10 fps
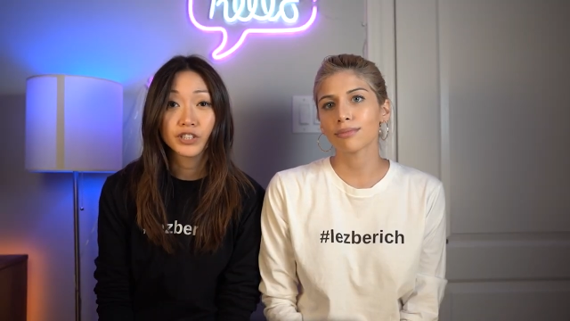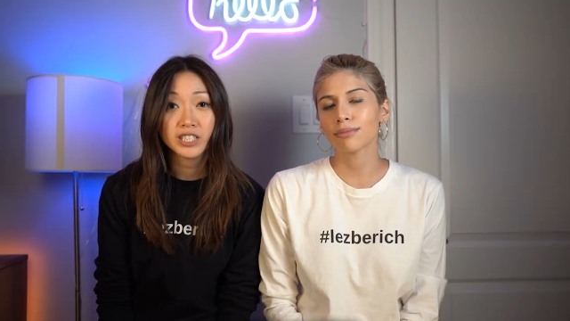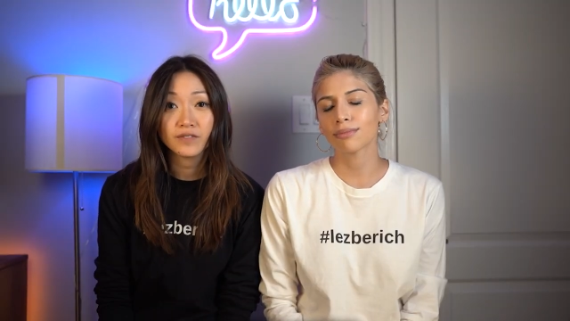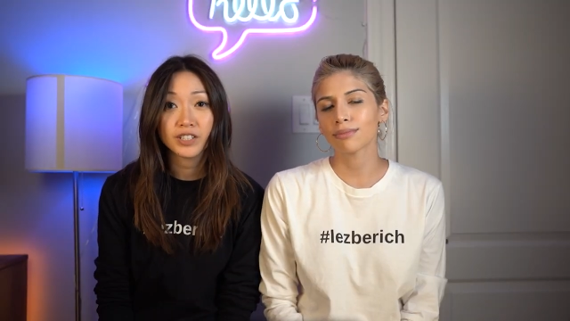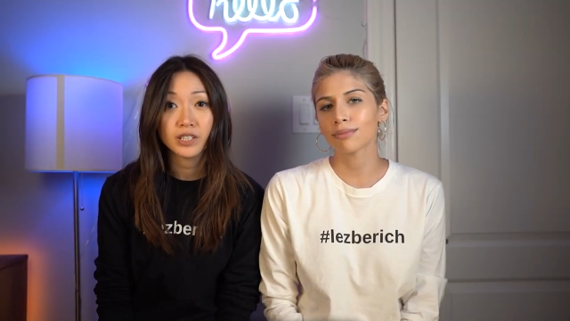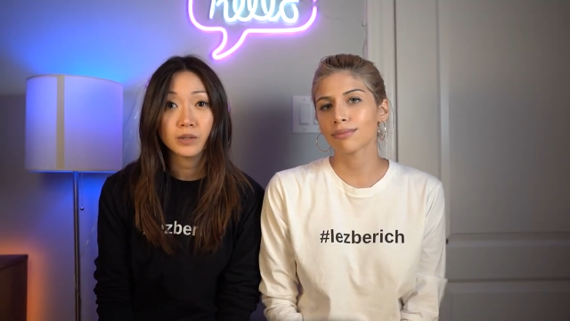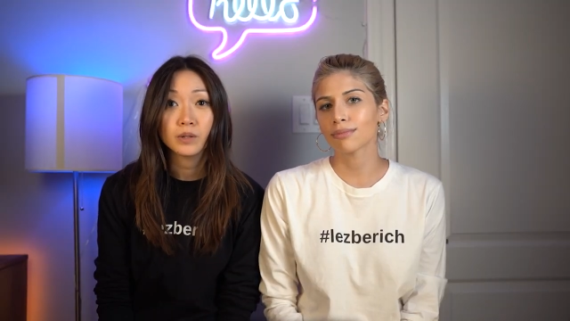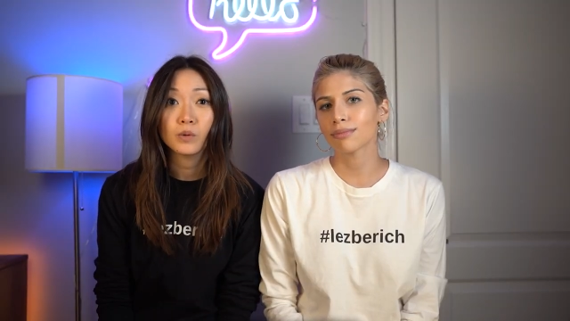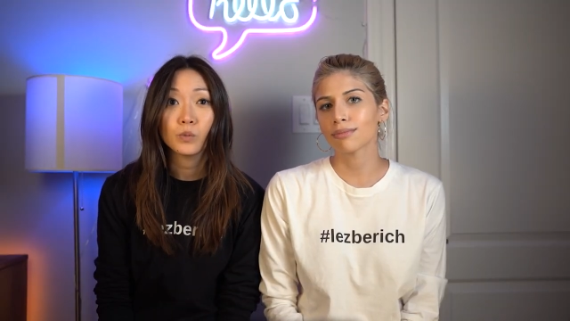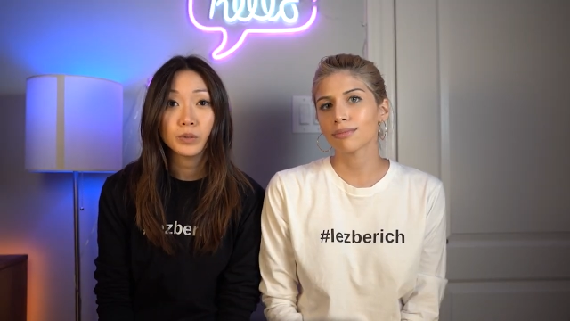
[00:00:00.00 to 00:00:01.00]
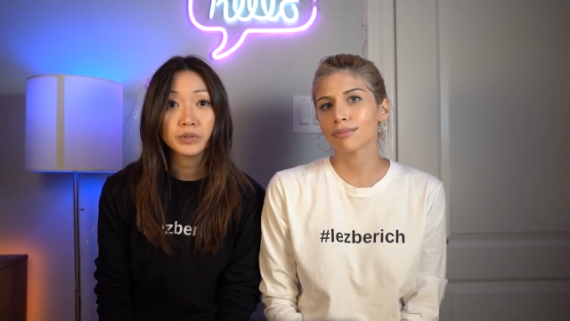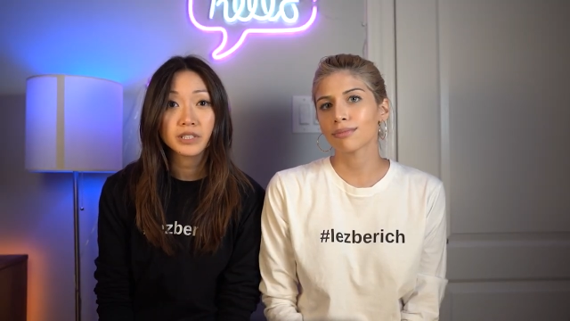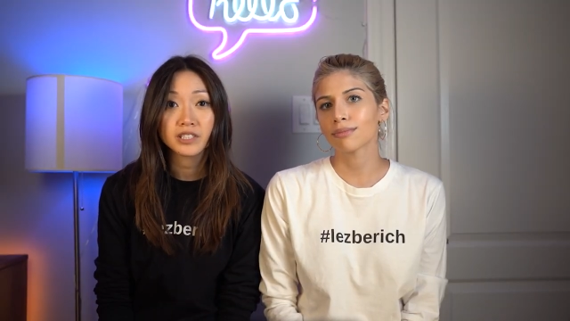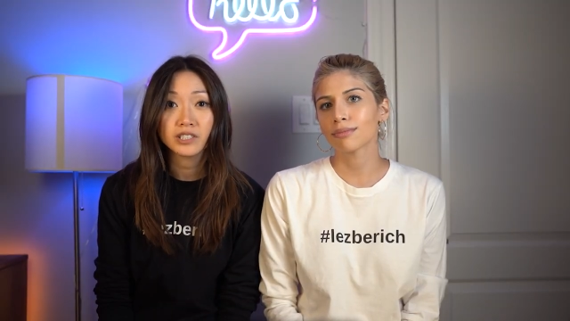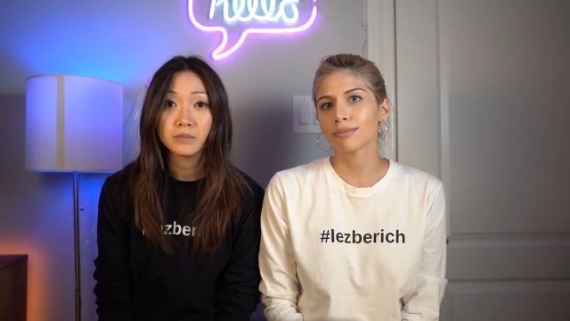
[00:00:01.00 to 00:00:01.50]
Speaker 1: For this video, we will
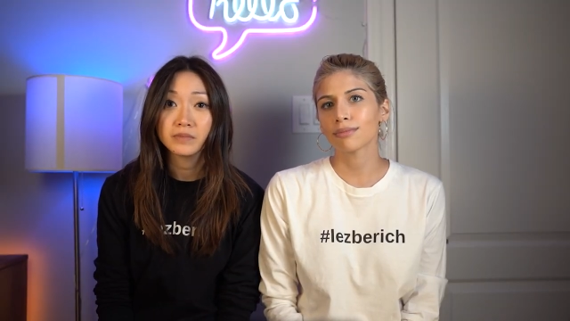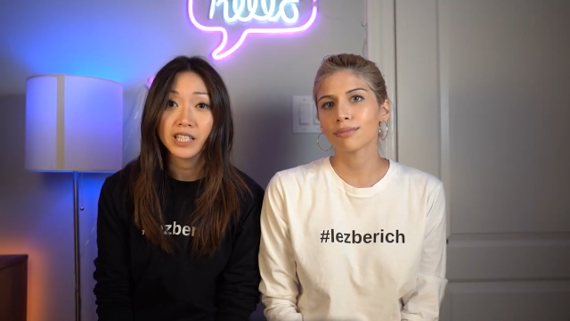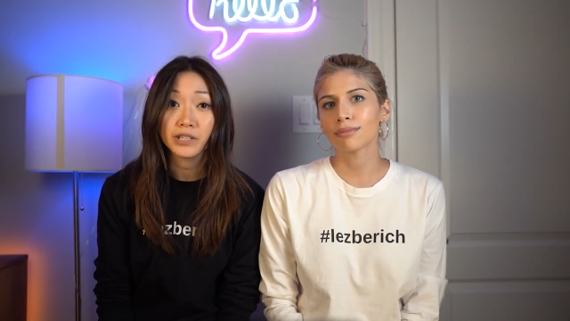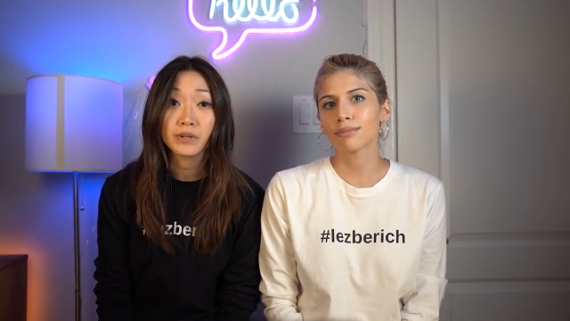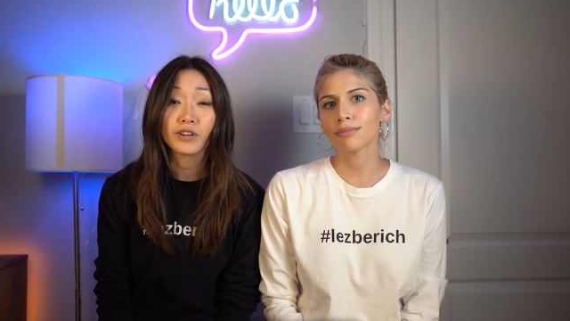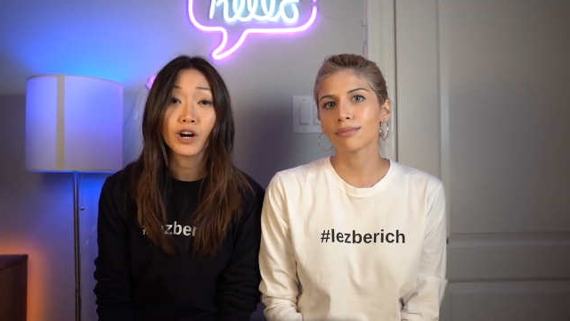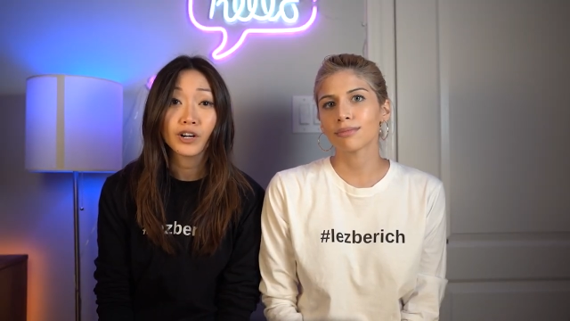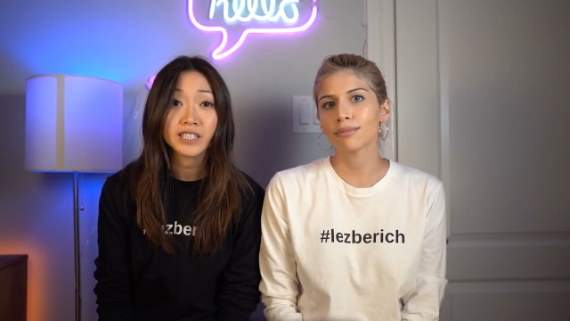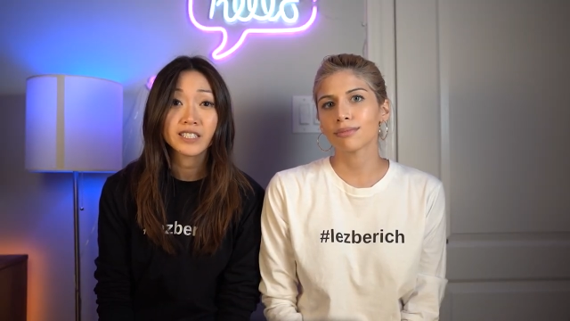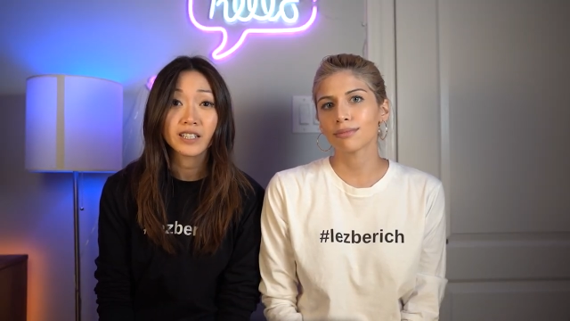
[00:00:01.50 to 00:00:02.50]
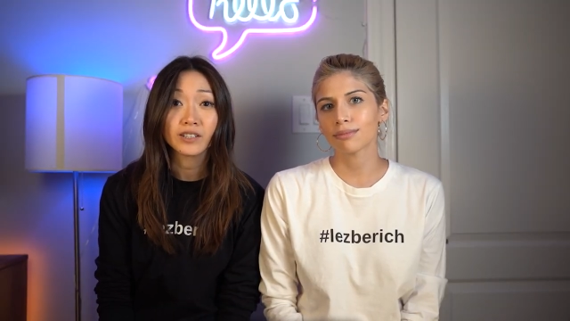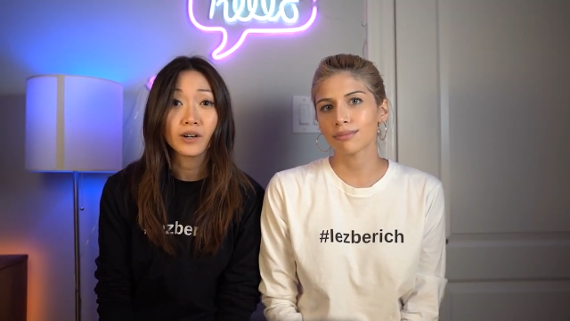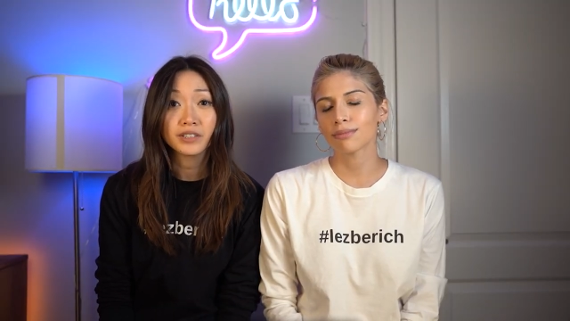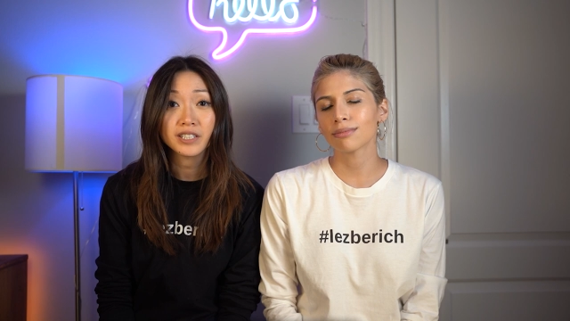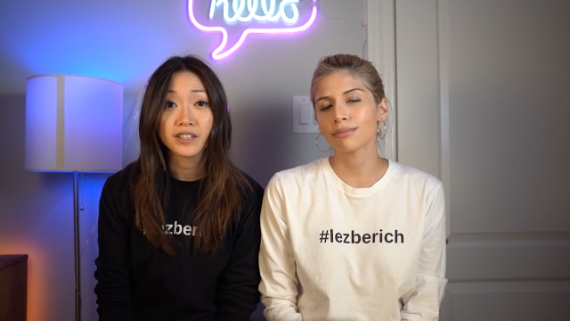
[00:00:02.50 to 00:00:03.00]
assume that you have already done
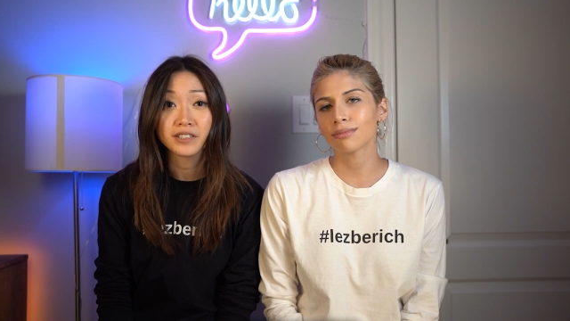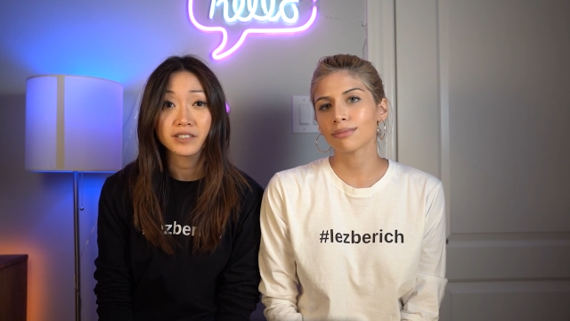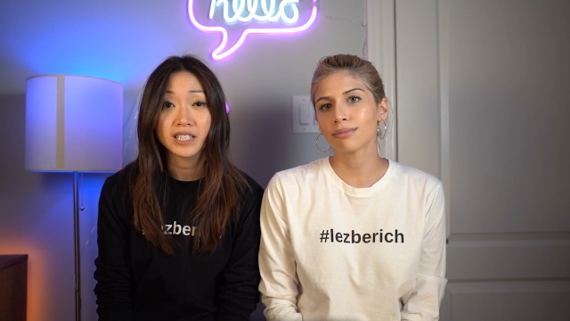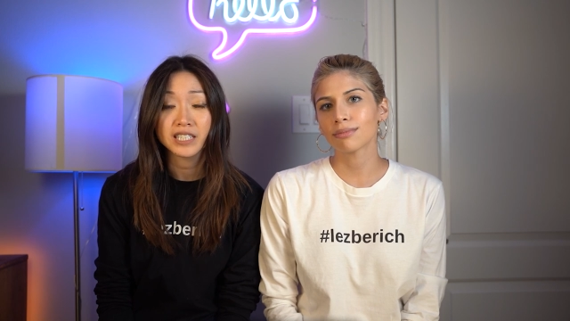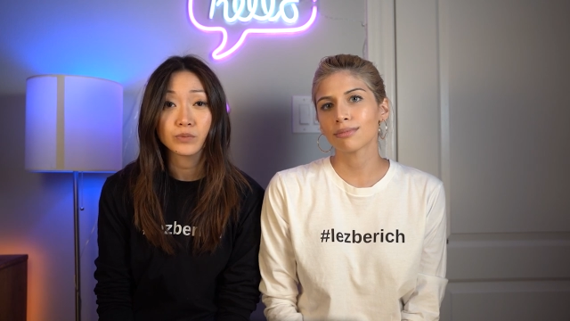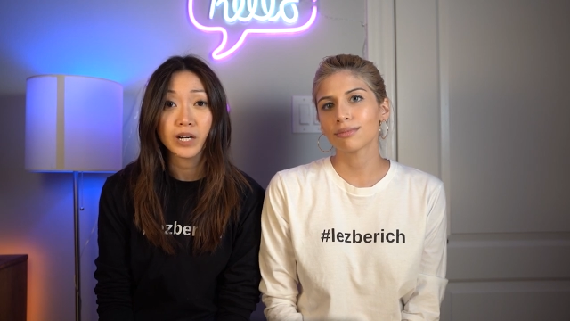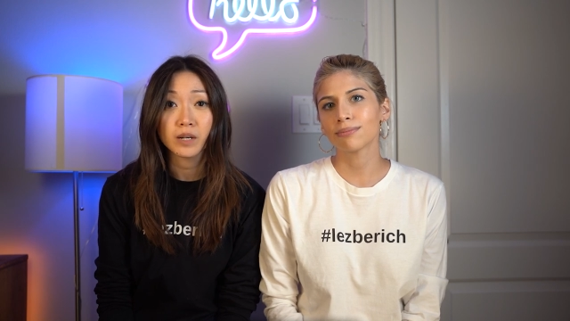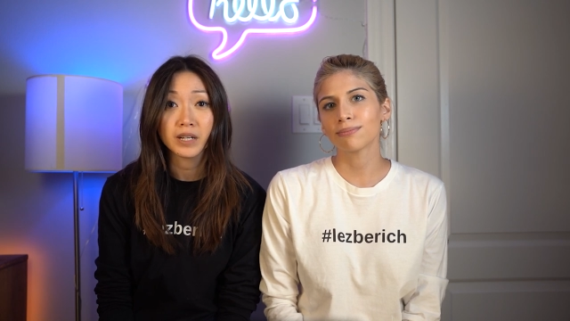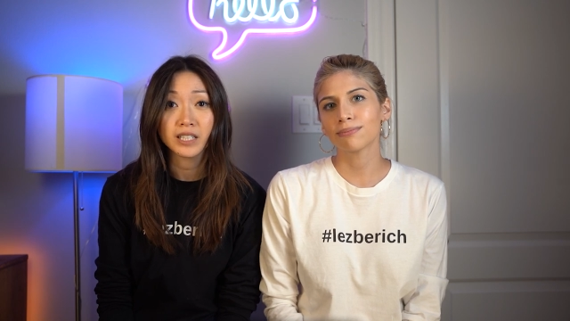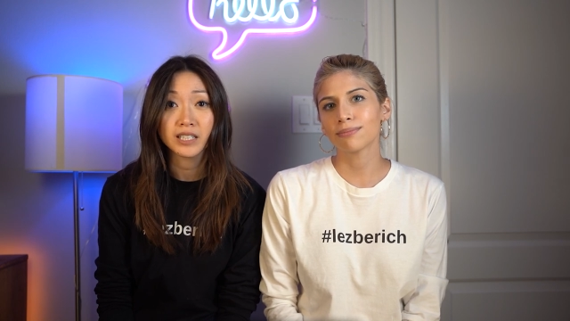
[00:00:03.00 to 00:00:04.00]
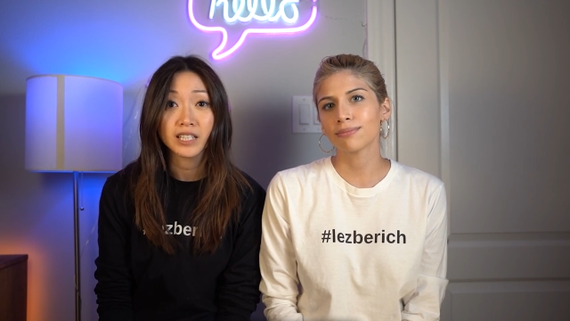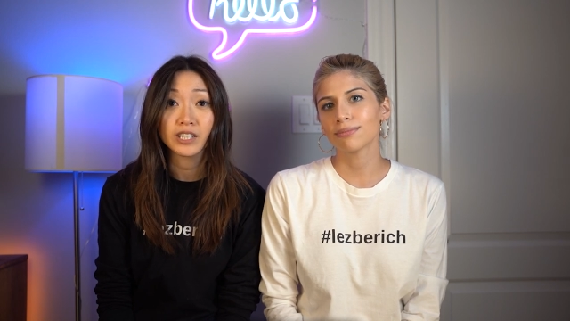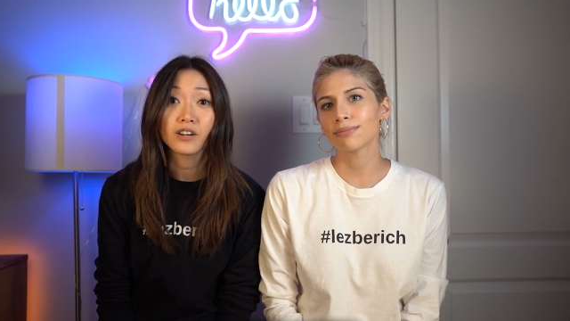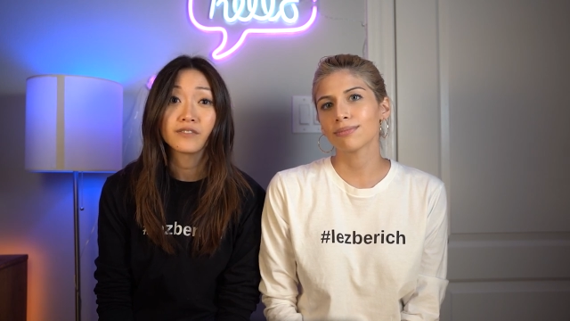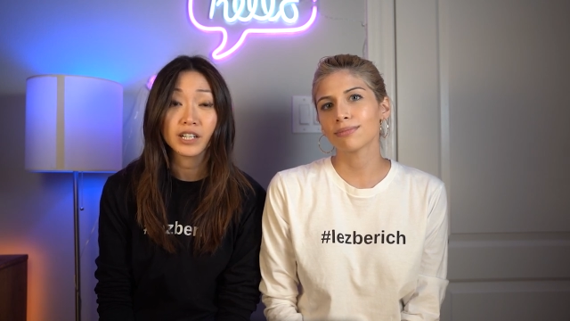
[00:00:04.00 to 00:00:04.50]
all the other things recommended
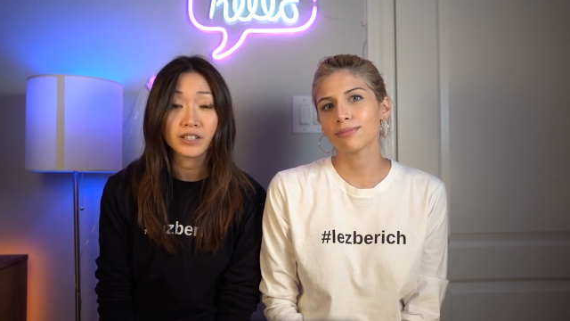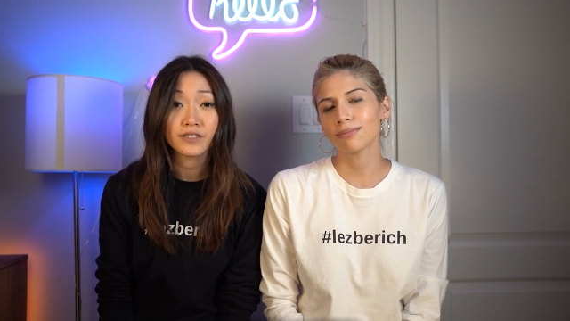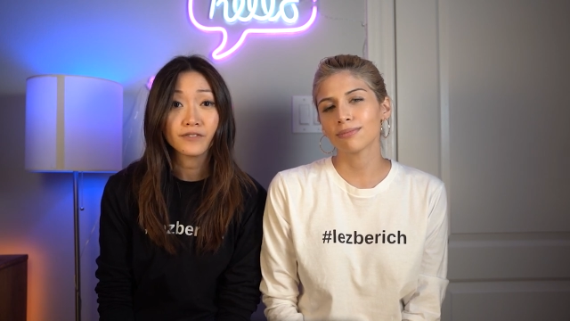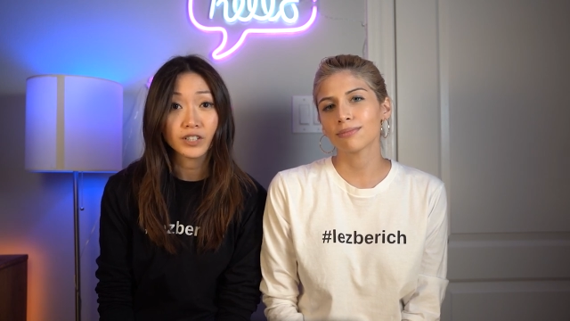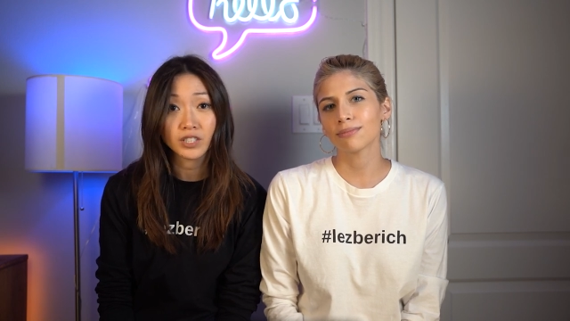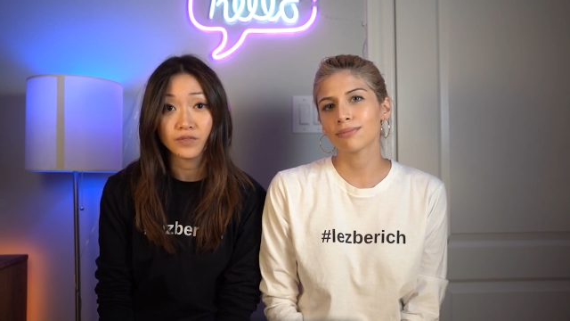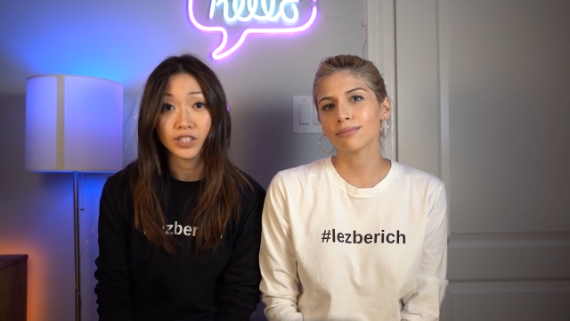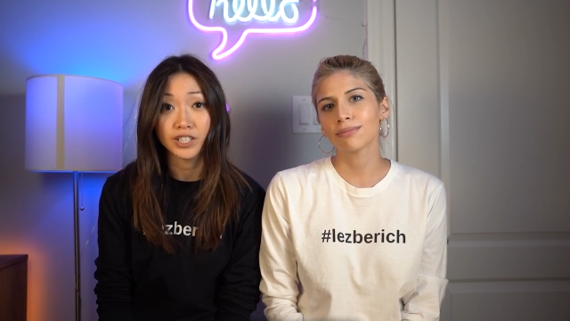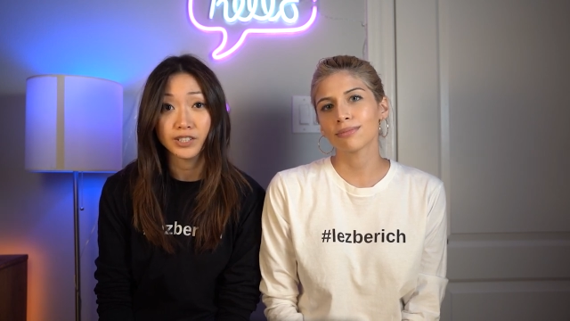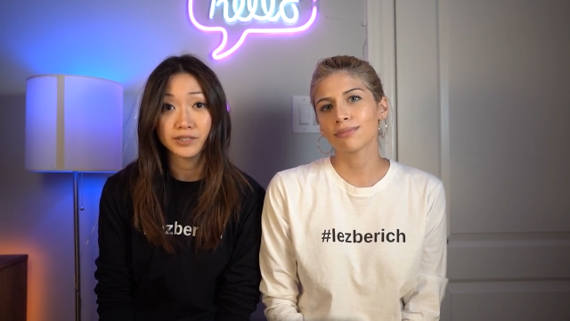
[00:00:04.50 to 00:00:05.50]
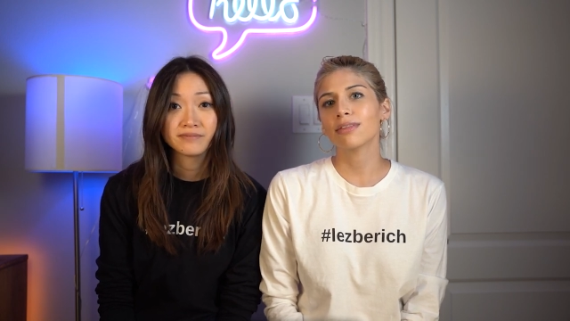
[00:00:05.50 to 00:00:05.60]
in our very first video.